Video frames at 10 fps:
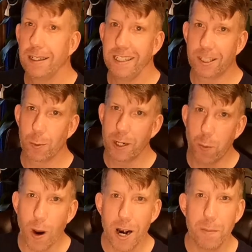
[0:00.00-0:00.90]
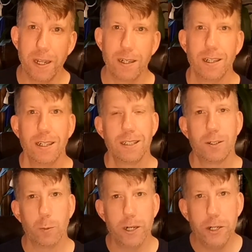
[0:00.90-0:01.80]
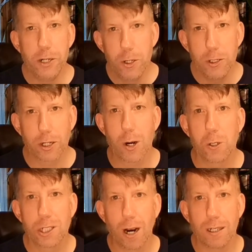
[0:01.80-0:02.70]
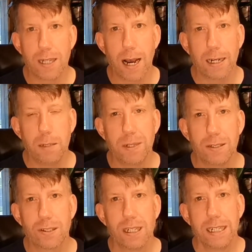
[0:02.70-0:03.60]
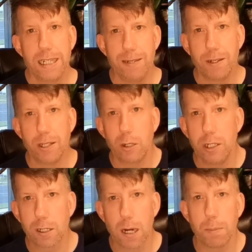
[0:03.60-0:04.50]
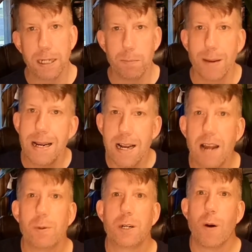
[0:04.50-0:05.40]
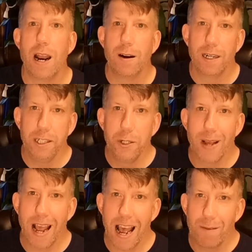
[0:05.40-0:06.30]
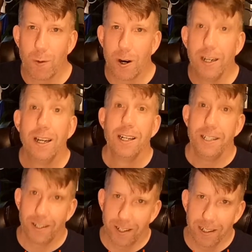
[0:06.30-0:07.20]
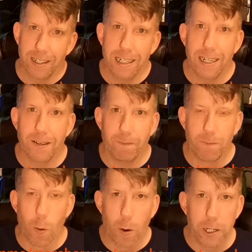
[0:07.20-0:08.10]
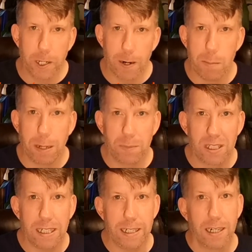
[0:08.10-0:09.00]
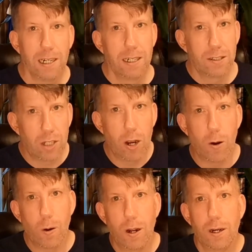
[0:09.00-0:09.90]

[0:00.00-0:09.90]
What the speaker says: it's a requirement to renew your Coast Guard documents. Even though your company might not require you to have one, you're going to need it for your MMC. So,